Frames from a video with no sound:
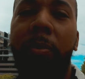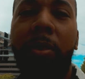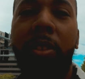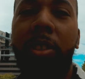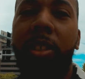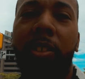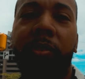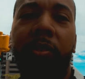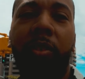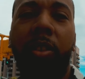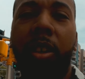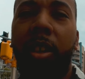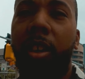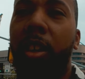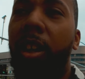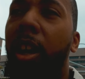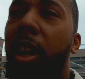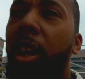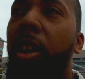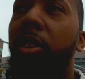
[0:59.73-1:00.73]
just for
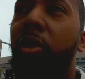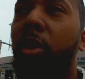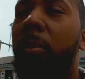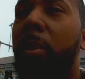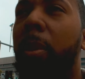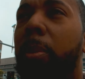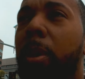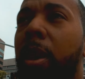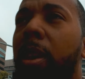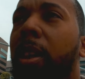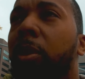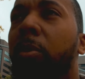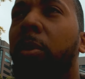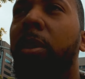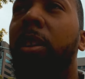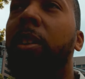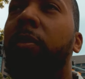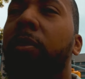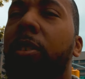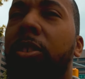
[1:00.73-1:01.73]
a normal parking,
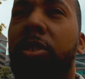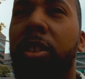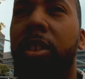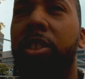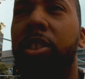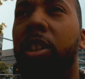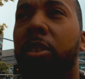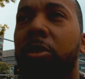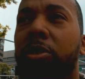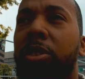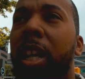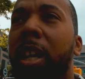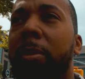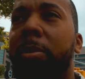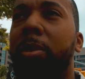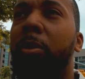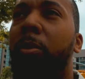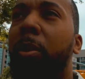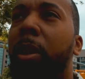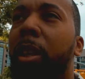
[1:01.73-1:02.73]
whether if you're trying to go shop
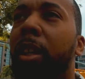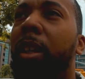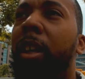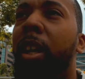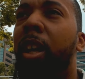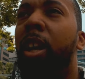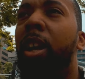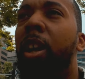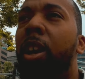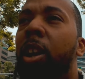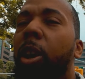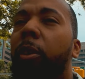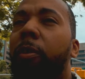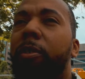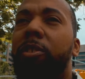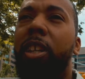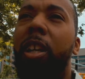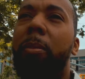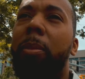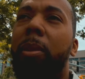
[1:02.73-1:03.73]
somewhere or if
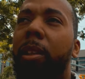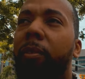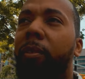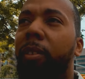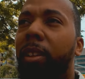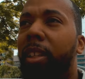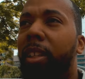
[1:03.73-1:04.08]
you're trying to be there for